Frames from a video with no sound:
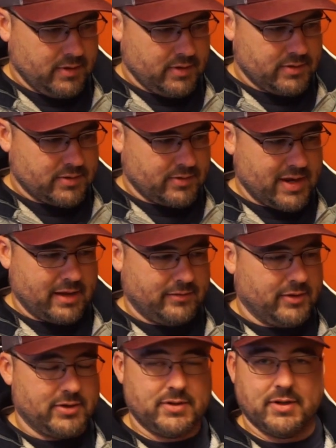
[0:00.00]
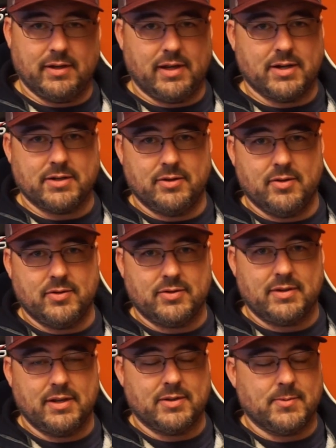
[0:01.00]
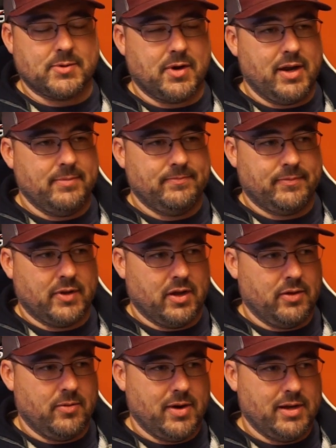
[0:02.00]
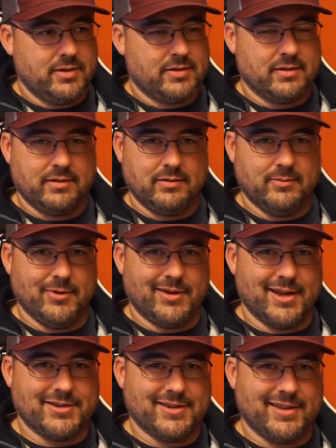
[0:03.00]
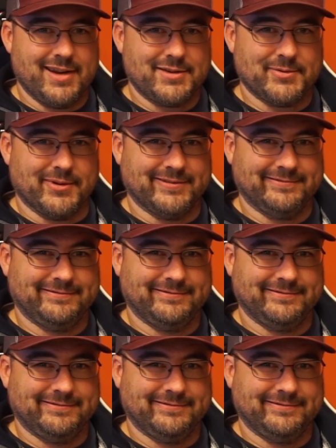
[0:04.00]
So yeah, if you're interested in catching those, hit subscribe. Otherwise, we'll catch you in the next one.